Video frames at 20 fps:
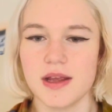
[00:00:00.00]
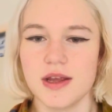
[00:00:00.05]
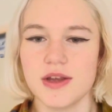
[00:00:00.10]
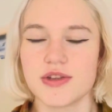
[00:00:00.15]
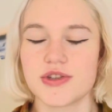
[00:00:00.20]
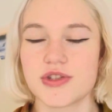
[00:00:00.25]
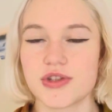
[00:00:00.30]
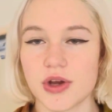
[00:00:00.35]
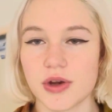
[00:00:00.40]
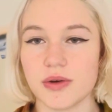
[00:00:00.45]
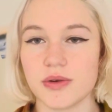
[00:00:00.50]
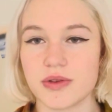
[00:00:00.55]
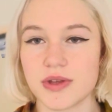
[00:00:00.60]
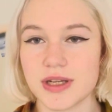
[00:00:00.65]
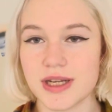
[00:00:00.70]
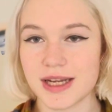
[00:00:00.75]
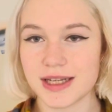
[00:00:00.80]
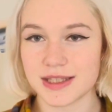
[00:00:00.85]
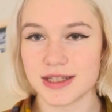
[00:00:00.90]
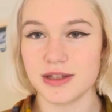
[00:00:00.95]
So the
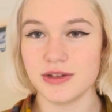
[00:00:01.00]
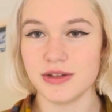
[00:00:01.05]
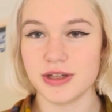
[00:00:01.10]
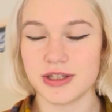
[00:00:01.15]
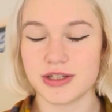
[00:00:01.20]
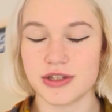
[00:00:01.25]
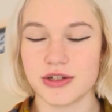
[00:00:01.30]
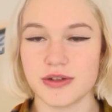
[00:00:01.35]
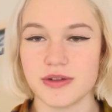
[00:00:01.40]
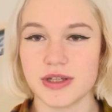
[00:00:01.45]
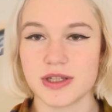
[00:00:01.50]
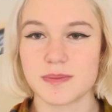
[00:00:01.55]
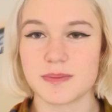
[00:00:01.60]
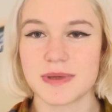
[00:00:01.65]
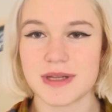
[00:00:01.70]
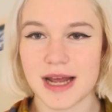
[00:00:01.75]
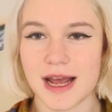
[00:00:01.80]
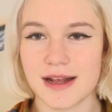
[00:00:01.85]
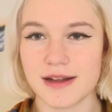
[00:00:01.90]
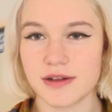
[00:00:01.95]
next thing you need to do is
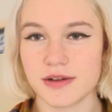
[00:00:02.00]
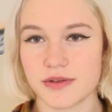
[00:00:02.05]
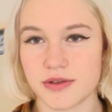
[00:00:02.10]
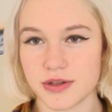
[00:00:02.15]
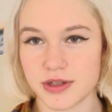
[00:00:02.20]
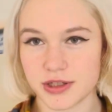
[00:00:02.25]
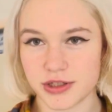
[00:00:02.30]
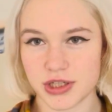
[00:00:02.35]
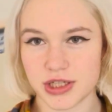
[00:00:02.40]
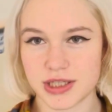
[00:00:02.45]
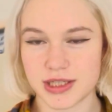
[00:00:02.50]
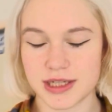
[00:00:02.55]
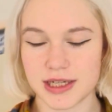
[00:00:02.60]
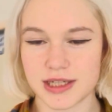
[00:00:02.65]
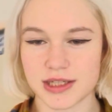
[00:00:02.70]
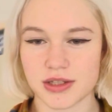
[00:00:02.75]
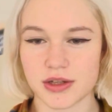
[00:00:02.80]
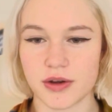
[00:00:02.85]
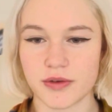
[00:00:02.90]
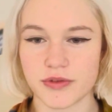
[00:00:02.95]
plan the
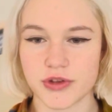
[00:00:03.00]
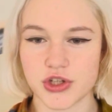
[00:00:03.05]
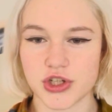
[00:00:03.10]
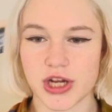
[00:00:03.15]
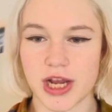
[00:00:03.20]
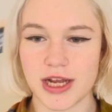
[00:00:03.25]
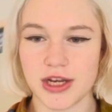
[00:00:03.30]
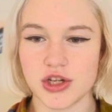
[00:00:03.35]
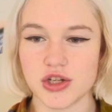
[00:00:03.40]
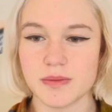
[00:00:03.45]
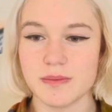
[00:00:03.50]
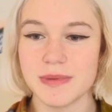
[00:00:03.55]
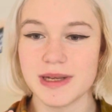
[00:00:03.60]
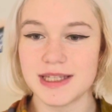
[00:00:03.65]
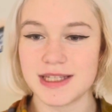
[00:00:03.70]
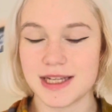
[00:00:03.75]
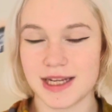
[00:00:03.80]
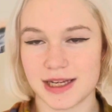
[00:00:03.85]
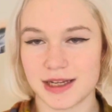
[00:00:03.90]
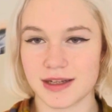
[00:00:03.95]
logistics of the change
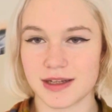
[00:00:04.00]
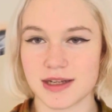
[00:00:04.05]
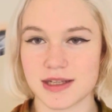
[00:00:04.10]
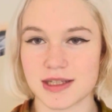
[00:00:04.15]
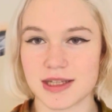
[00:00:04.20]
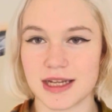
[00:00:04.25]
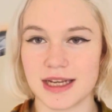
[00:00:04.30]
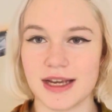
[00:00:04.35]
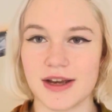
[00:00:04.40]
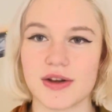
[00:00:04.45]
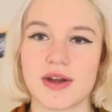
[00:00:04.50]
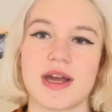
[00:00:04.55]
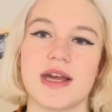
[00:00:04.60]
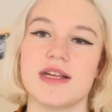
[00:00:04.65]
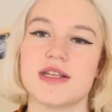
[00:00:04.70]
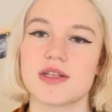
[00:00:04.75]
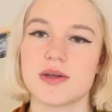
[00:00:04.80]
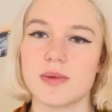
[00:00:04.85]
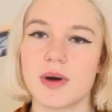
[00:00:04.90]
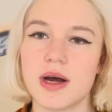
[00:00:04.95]
meticulously. Okay,
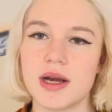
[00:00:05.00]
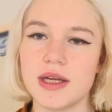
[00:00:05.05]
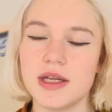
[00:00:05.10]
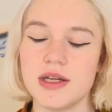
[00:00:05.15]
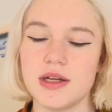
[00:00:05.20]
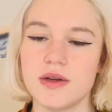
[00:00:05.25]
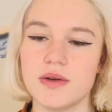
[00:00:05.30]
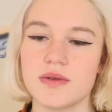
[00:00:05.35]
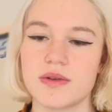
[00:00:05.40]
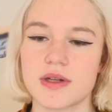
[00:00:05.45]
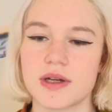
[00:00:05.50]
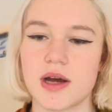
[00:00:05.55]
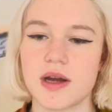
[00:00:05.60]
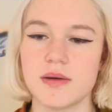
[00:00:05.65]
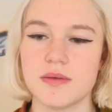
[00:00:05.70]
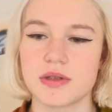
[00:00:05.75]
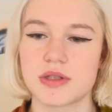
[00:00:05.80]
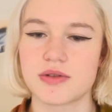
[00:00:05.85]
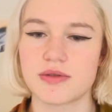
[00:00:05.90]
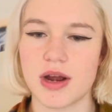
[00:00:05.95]
so I knew that I
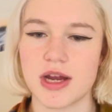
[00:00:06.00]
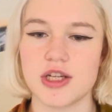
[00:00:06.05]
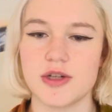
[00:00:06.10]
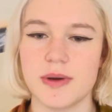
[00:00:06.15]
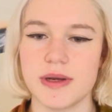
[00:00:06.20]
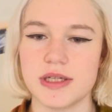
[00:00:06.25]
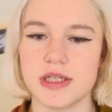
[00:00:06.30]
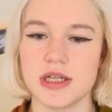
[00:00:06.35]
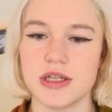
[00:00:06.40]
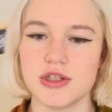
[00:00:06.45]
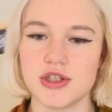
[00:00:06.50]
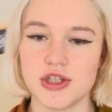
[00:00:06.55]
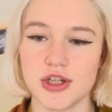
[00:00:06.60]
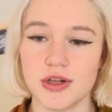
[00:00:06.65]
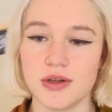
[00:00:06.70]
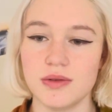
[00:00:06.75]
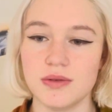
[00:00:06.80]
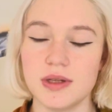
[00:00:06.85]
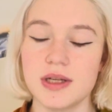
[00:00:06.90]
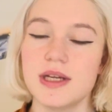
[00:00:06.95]
was graduating in
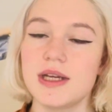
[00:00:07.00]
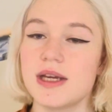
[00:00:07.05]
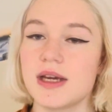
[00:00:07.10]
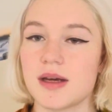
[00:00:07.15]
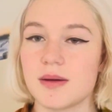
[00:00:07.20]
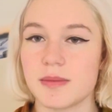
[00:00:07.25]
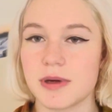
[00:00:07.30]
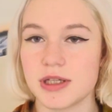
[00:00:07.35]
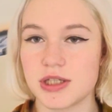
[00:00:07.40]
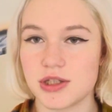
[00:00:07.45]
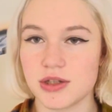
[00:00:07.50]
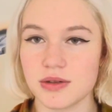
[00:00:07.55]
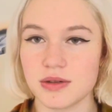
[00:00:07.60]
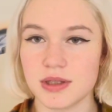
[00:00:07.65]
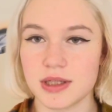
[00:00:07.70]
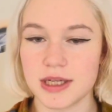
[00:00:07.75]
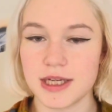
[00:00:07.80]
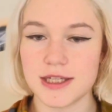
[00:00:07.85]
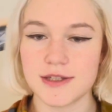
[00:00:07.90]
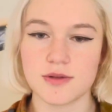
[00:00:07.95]
June and my student
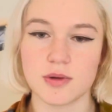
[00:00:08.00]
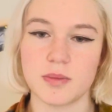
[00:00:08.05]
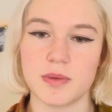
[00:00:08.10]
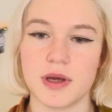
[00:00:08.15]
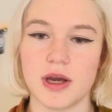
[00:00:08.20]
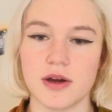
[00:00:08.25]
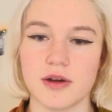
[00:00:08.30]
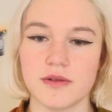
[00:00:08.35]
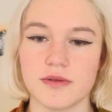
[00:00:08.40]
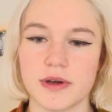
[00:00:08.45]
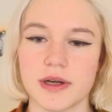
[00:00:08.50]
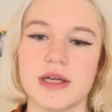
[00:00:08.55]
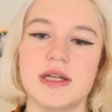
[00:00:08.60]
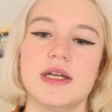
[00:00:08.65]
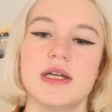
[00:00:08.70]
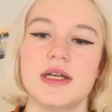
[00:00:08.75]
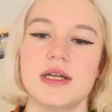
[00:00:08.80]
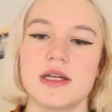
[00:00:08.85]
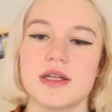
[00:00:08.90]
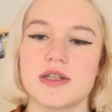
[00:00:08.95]
lease would be over.
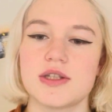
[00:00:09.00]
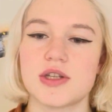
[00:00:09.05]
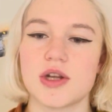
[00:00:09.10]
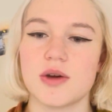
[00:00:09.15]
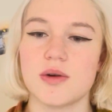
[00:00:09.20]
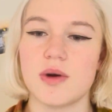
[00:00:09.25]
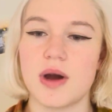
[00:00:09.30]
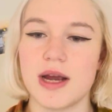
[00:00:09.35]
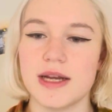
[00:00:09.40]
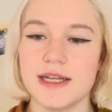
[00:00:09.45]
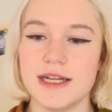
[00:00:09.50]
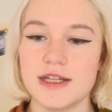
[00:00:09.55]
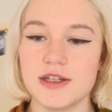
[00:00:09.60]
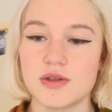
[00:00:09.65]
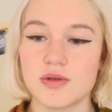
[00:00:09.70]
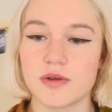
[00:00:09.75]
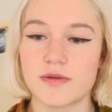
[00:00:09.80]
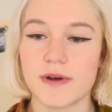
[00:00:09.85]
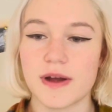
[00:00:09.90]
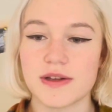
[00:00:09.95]
So I needed
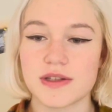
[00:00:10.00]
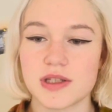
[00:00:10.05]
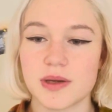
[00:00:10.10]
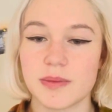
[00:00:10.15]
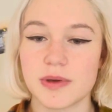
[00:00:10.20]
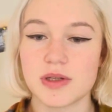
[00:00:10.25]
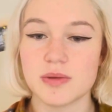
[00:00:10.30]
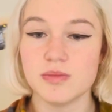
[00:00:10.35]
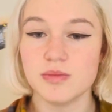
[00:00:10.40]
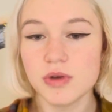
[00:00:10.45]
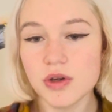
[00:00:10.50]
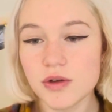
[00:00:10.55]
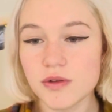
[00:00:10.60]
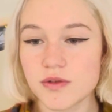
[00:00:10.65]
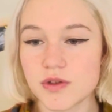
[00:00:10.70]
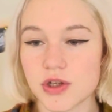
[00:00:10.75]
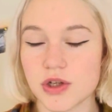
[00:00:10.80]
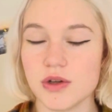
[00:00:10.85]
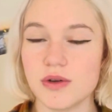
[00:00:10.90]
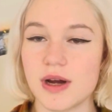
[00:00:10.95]
to have found somewhere to move
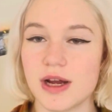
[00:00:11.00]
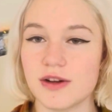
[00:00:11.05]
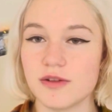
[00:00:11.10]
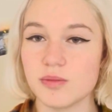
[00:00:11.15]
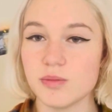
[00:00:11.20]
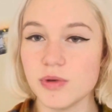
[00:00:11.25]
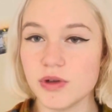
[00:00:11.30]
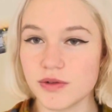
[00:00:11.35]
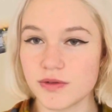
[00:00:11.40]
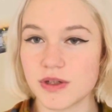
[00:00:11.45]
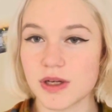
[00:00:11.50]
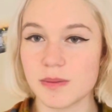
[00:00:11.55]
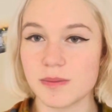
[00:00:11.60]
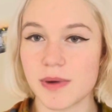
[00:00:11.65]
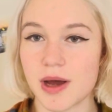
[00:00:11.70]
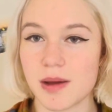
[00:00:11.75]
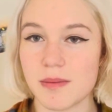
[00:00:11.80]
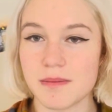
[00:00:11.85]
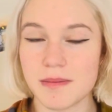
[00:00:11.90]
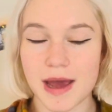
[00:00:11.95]
to and have moved in
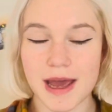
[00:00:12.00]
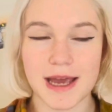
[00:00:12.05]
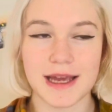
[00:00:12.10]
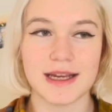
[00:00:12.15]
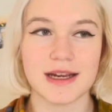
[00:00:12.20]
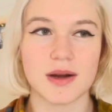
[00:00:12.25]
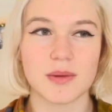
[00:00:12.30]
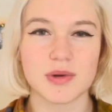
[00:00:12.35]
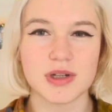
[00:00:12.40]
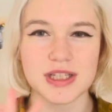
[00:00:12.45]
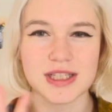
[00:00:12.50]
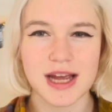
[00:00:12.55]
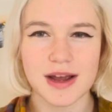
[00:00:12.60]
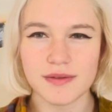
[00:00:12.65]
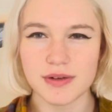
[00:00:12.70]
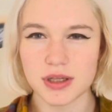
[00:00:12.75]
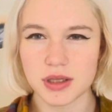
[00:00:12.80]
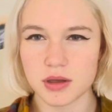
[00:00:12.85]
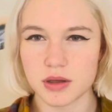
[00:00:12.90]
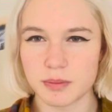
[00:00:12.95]
by May. I wanted to have a
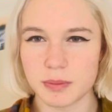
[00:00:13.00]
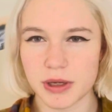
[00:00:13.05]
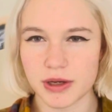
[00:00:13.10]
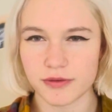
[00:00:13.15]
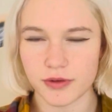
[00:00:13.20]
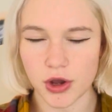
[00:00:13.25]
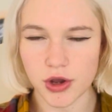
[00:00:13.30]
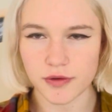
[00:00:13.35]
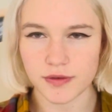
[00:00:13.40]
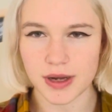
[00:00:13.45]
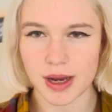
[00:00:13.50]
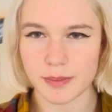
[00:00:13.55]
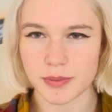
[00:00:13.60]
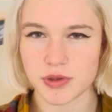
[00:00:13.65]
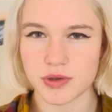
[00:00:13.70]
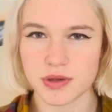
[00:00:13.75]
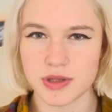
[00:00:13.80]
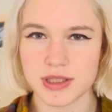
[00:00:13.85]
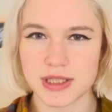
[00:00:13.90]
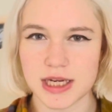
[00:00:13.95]
little bit of overlap
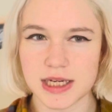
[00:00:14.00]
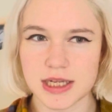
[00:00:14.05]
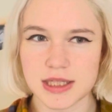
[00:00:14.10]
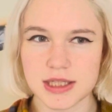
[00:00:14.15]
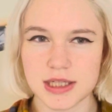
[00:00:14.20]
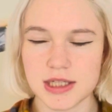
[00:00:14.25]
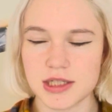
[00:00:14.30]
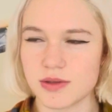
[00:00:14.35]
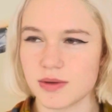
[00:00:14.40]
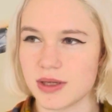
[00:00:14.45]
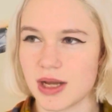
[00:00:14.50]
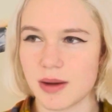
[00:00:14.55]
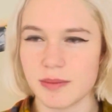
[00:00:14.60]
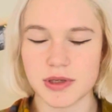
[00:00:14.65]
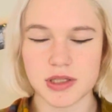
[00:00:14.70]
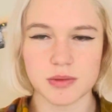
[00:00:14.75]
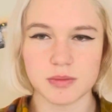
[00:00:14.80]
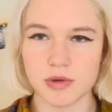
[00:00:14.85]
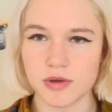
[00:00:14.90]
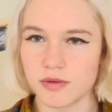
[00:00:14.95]
between the tenancies to allow me
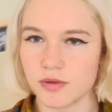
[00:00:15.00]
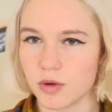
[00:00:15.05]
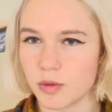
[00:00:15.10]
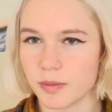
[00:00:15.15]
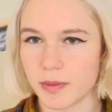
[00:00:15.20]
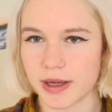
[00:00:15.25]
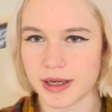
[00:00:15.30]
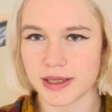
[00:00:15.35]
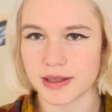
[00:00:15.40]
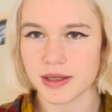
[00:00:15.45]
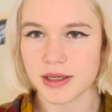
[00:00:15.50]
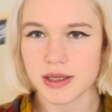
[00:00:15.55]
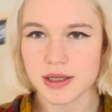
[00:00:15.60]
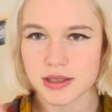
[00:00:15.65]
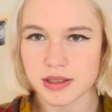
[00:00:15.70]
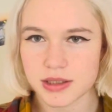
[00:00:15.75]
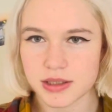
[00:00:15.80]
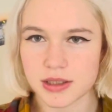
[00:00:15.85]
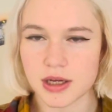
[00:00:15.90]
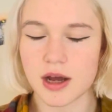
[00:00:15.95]
to move all my
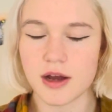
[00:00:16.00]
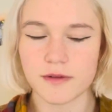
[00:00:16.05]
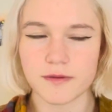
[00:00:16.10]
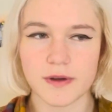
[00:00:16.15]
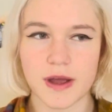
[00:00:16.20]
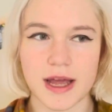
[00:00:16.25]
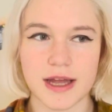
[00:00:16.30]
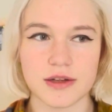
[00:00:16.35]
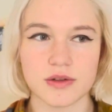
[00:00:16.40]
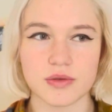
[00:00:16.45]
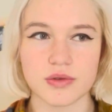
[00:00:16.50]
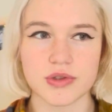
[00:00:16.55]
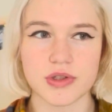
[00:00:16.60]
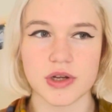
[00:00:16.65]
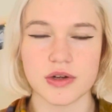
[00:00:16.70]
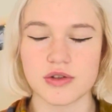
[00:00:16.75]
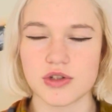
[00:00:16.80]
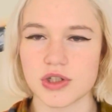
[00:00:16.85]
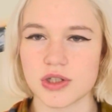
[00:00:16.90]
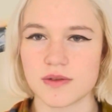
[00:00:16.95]
stuff and
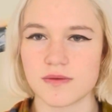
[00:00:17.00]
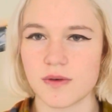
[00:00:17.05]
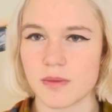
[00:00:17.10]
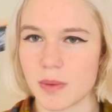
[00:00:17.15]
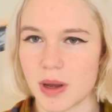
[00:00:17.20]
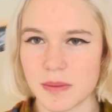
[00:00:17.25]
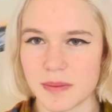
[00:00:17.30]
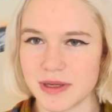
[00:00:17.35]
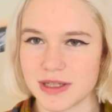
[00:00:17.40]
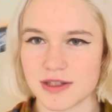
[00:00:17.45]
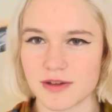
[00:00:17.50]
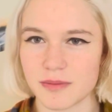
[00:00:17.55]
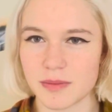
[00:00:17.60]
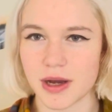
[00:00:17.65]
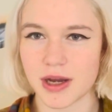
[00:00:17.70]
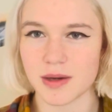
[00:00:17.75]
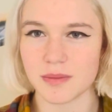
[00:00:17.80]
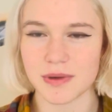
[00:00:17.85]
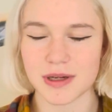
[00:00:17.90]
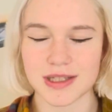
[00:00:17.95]
also just for my peace of
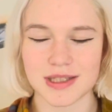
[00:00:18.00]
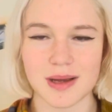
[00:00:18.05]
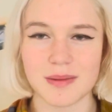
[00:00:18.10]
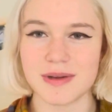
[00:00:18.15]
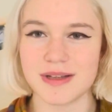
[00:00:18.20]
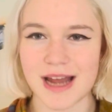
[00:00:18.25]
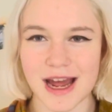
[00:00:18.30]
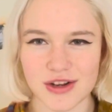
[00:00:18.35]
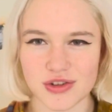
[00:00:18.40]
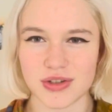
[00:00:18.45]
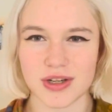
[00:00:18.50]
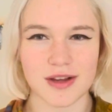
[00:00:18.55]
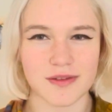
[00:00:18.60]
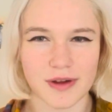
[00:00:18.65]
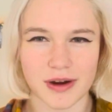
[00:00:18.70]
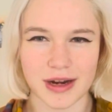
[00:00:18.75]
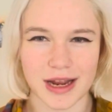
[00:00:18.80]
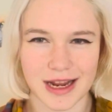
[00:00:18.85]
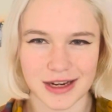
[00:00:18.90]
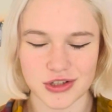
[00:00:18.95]
mind because I'm naturally a
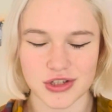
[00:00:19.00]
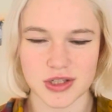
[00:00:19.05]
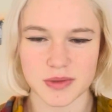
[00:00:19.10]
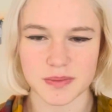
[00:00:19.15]
very anxious